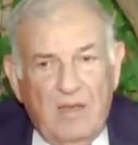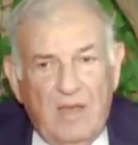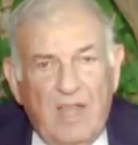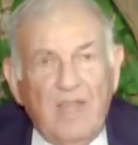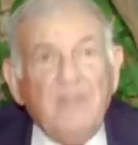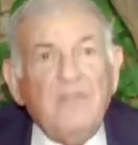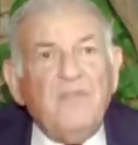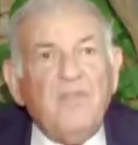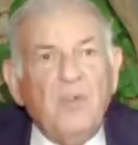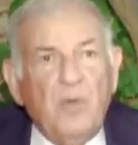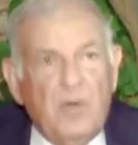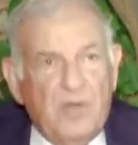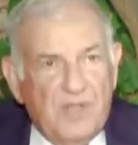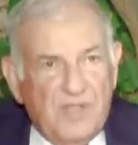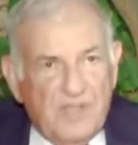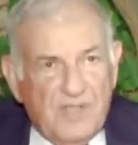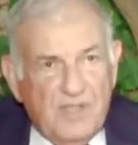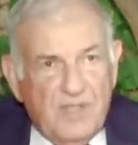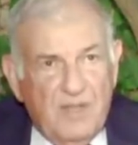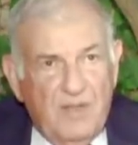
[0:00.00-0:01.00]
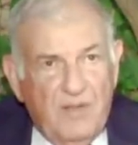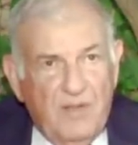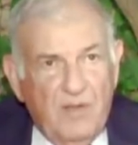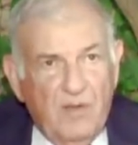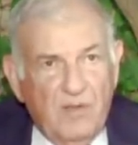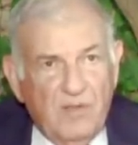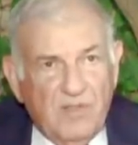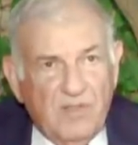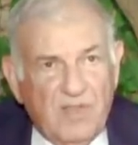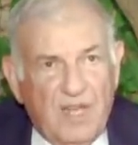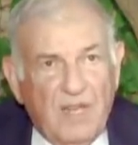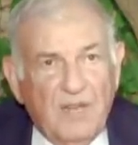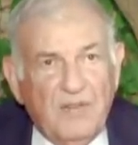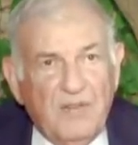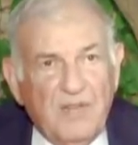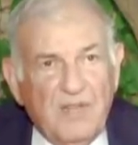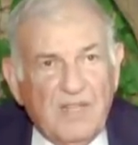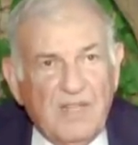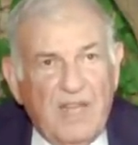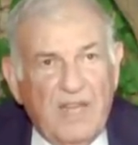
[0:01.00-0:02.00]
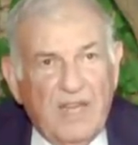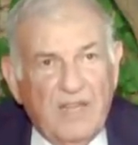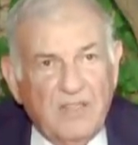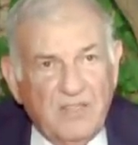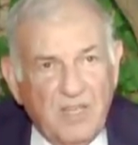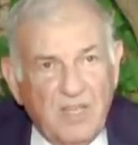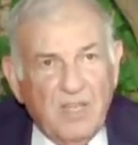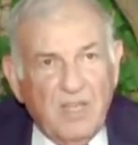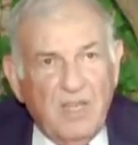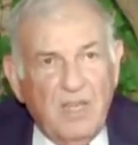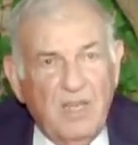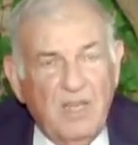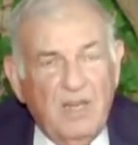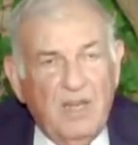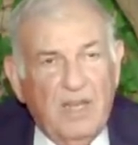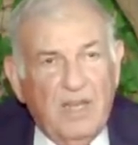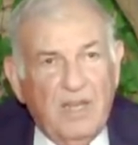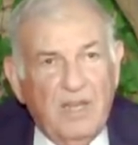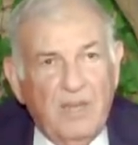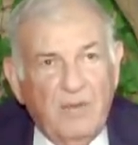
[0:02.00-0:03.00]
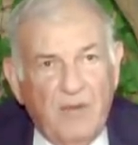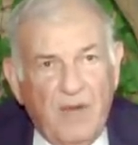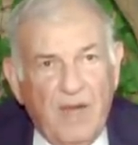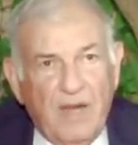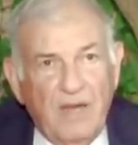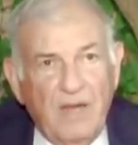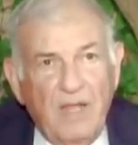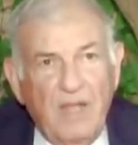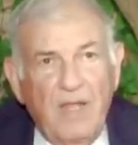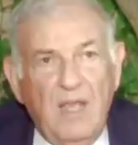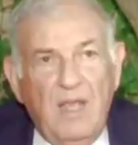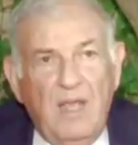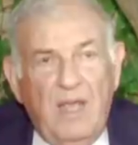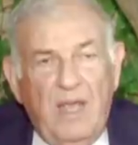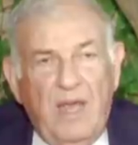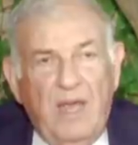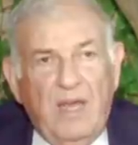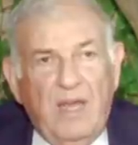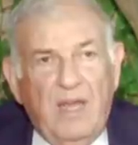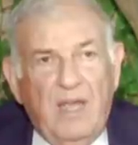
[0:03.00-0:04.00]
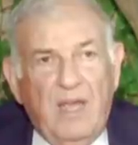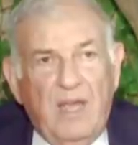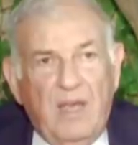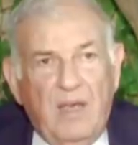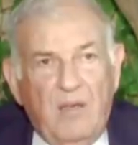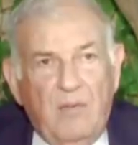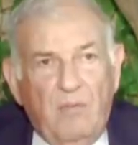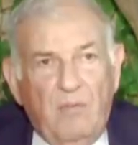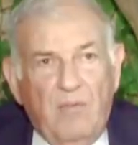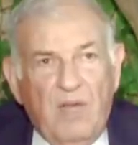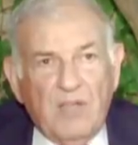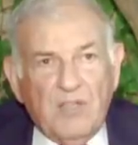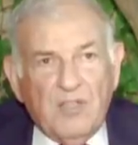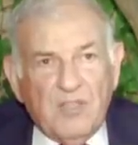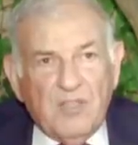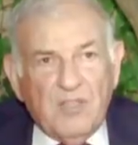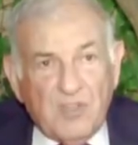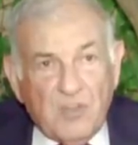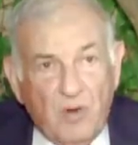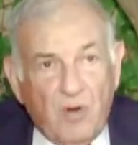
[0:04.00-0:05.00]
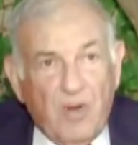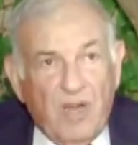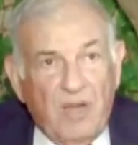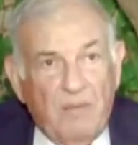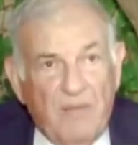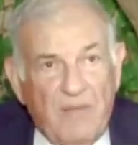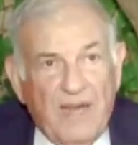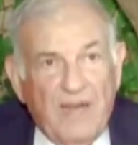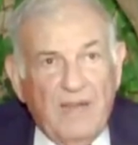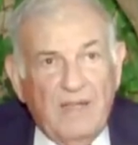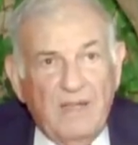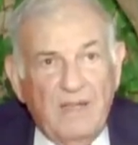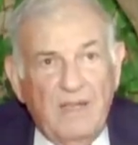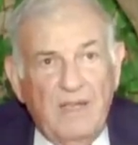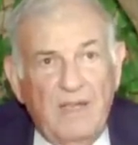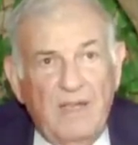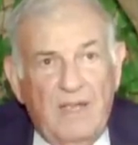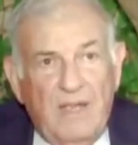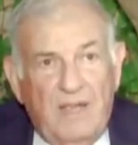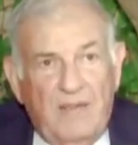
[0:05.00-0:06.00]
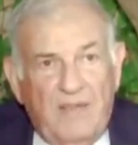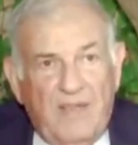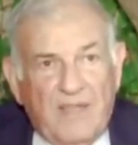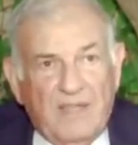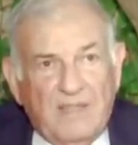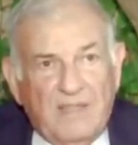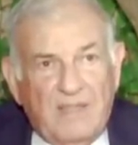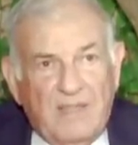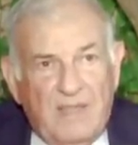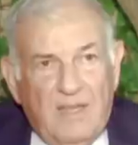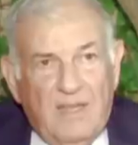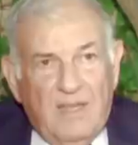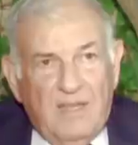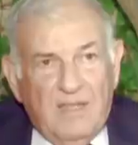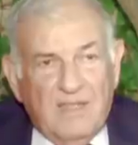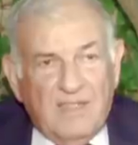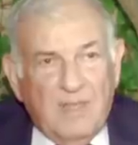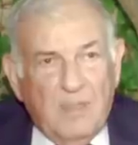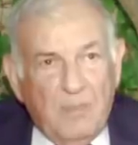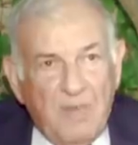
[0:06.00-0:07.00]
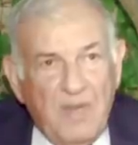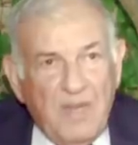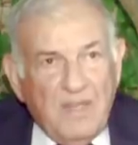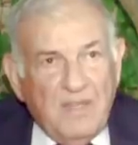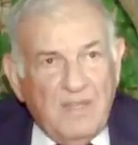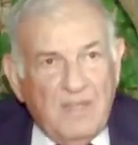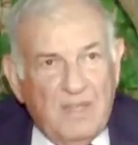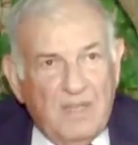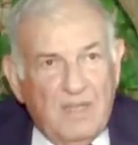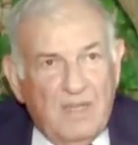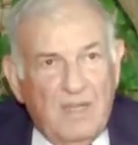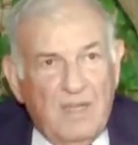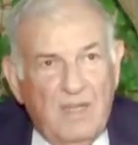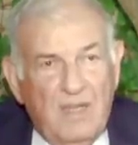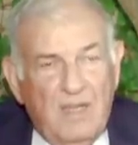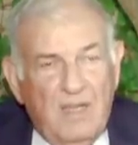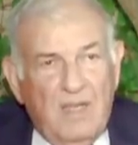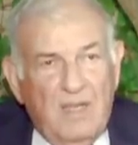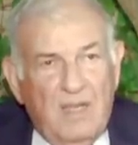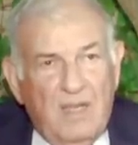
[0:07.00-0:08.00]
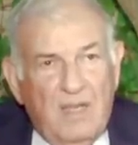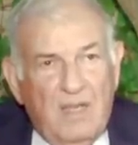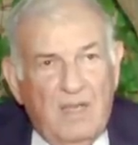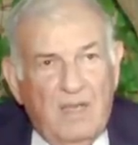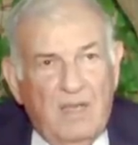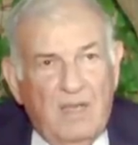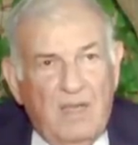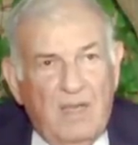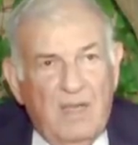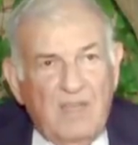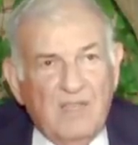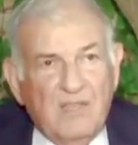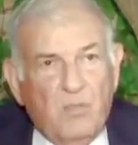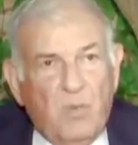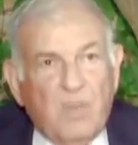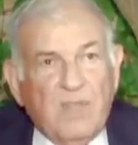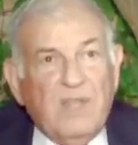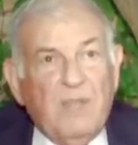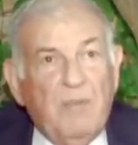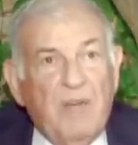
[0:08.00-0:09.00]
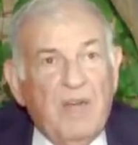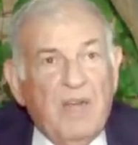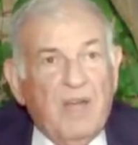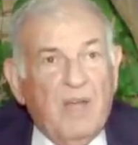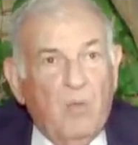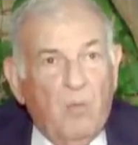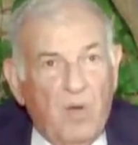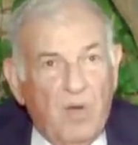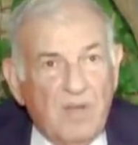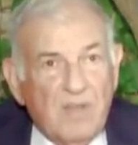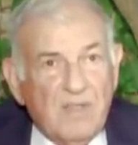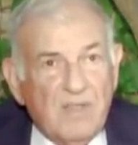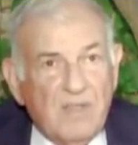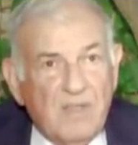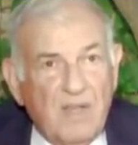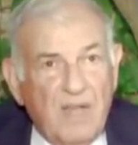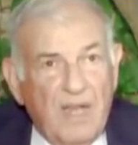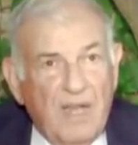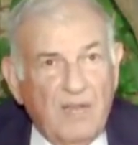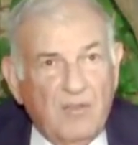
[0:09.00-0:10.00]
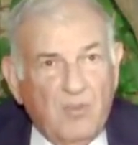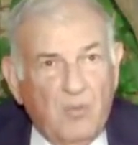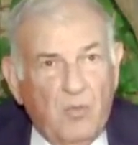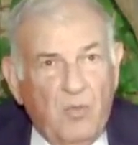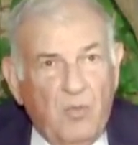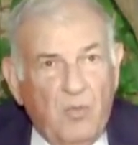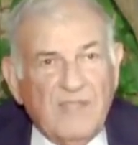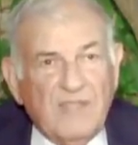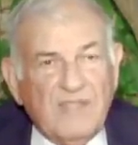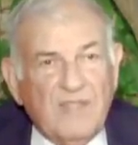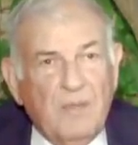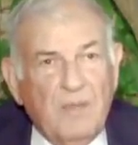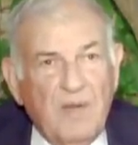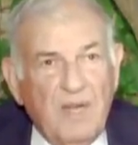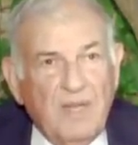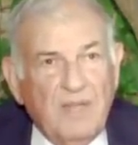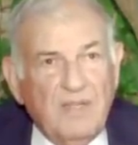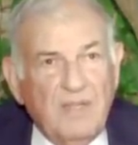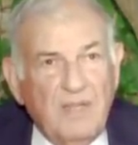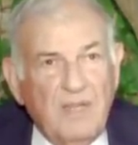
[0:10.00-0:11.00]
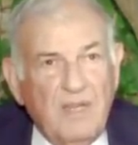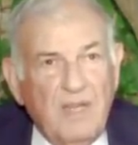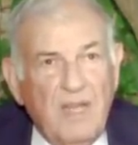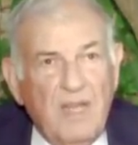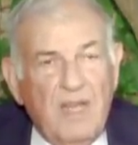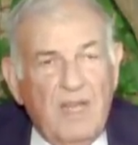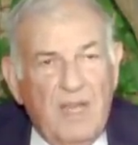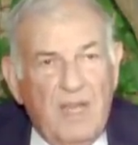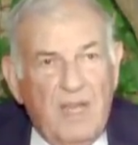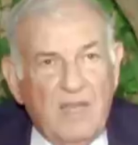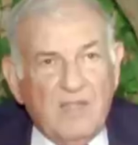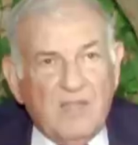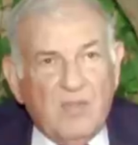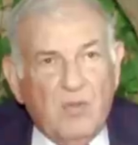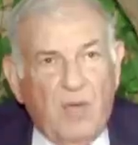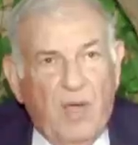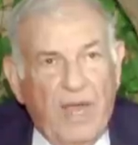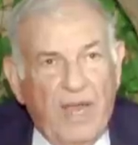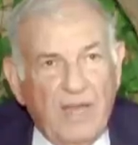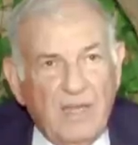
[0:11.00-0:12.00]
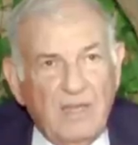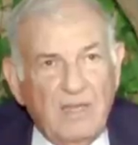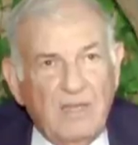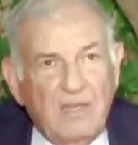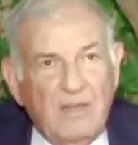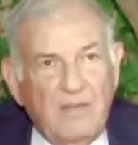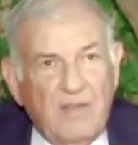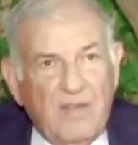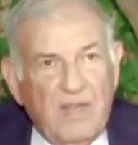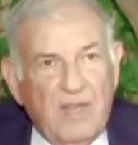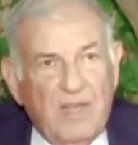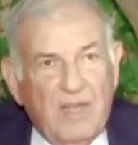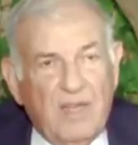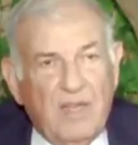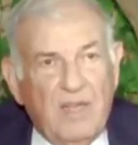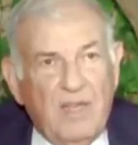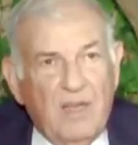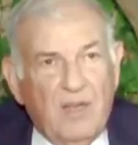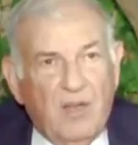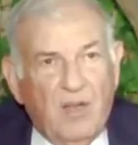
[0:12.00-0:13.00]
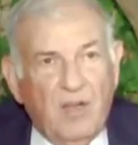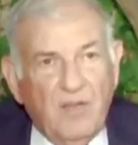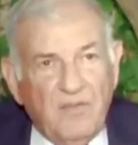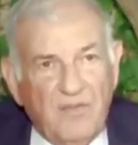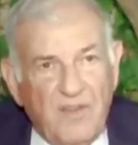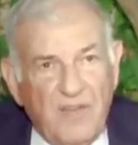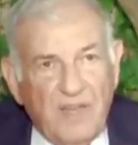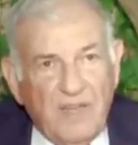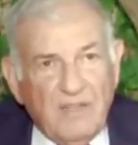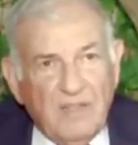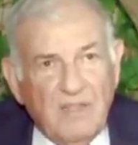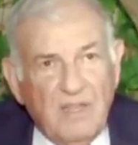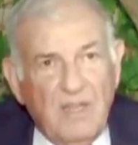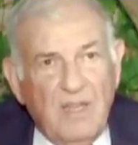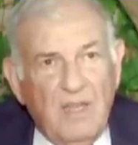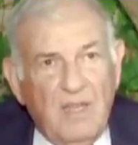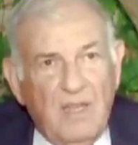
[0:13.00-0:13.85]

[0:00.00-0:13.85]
influence those countries like Turkey, like Iran, in a much stronger manner, that stability is what America wants, and to make stability is to end the conflict